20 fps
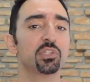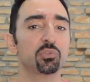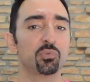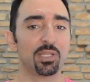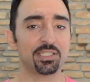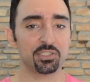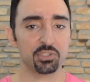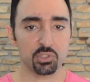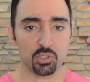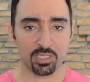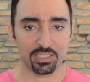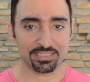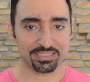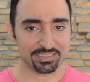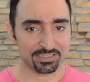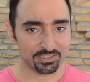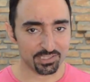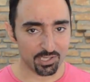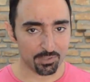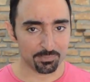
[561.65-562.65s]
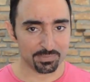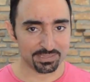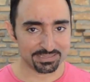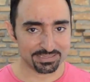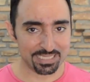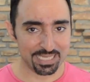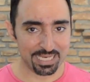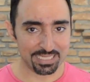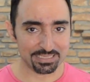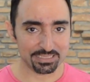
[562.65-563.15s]
traditional guitar
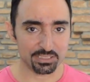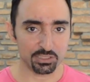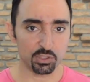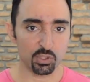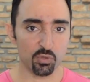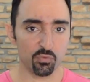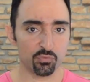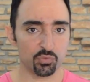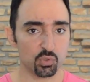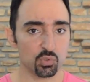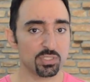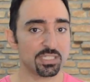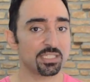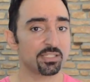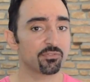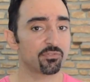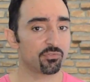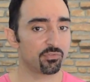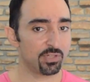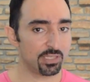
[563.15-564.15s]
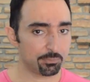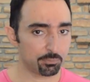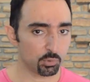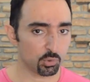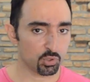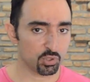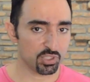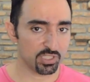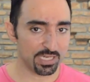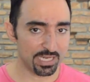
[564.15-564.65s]
mentality of using
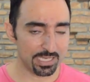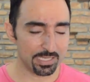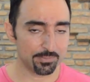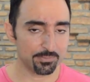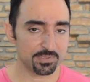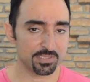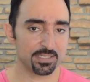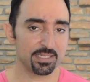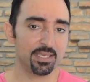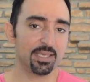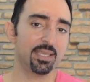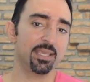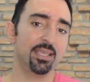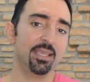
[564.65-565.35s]
fretboard shapes